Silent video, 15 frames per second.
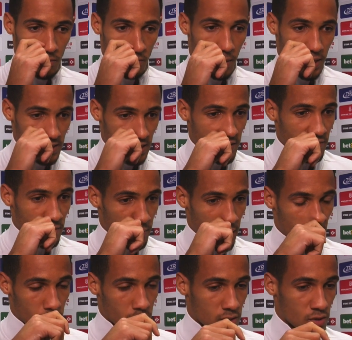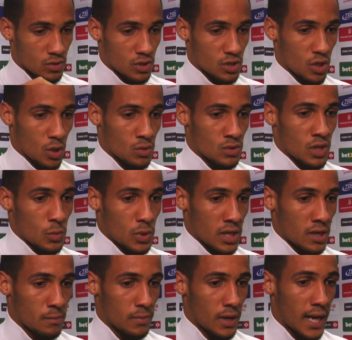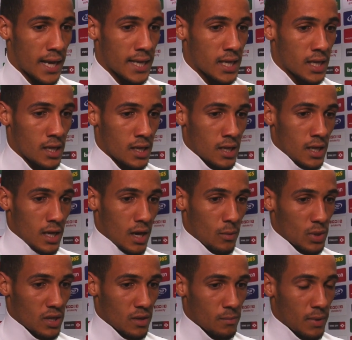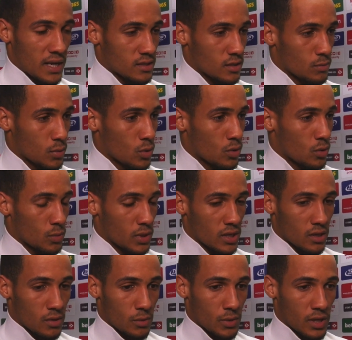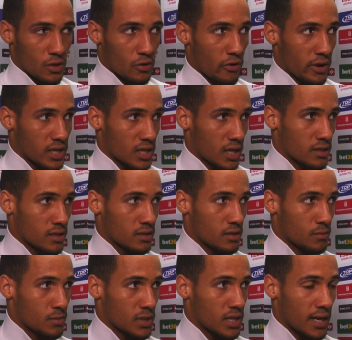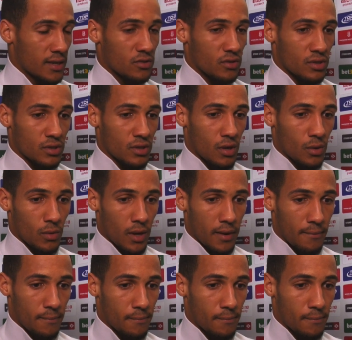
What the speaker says: makes it even better, because it shows that we can play and we can pass the ball and we can create chances and be dangerous. So,